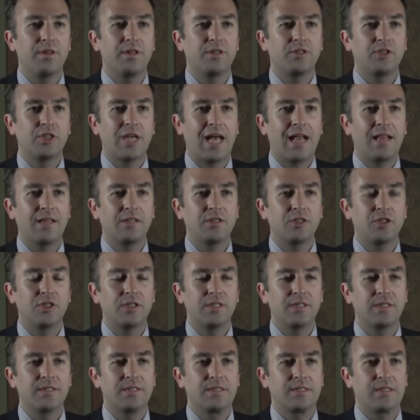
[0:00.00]
the
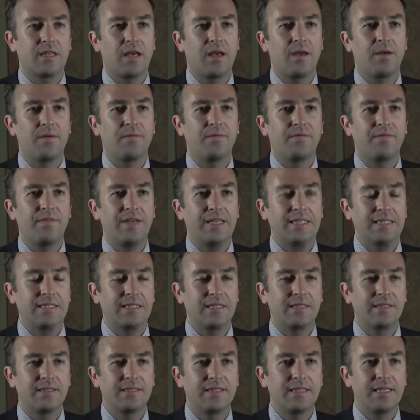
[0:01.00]
challenges
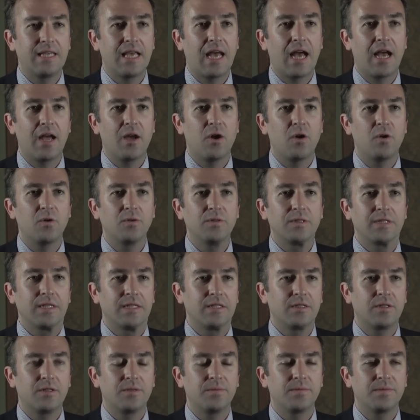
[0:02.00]
facing CIOs
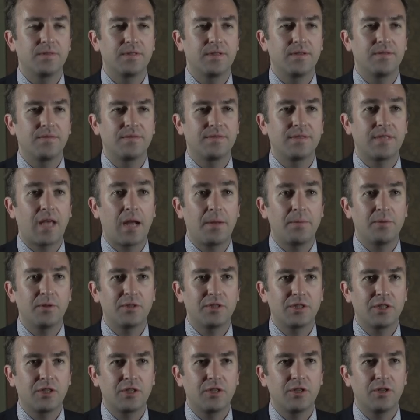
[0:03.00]
in terms of
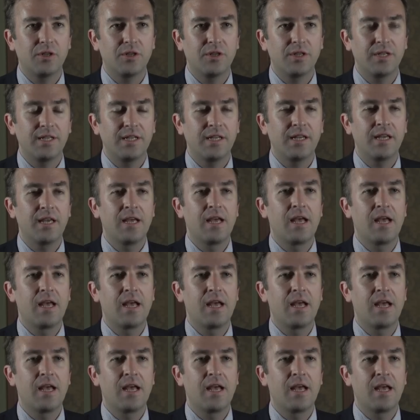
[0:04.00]
cybersecurity,